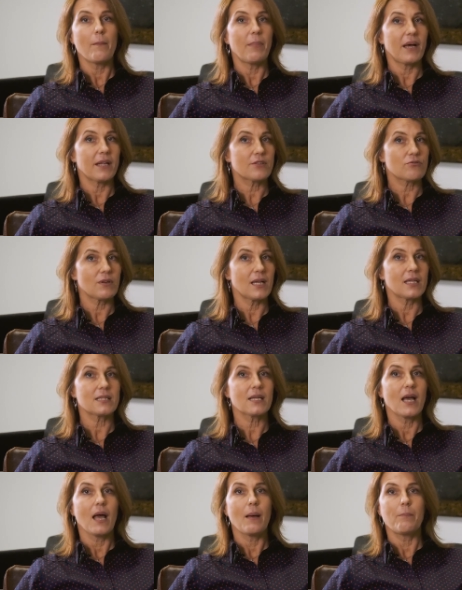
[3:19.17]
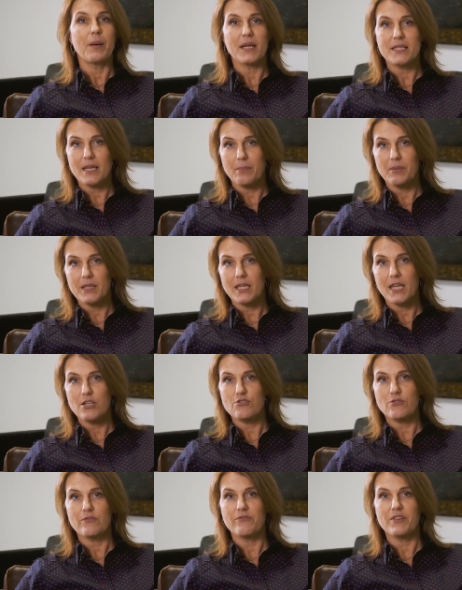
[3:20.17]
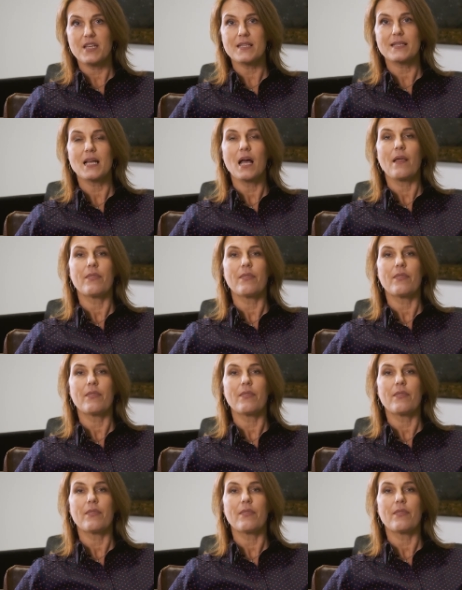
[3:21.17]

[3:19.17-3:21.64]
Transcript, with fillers: pet rent, pet application fees.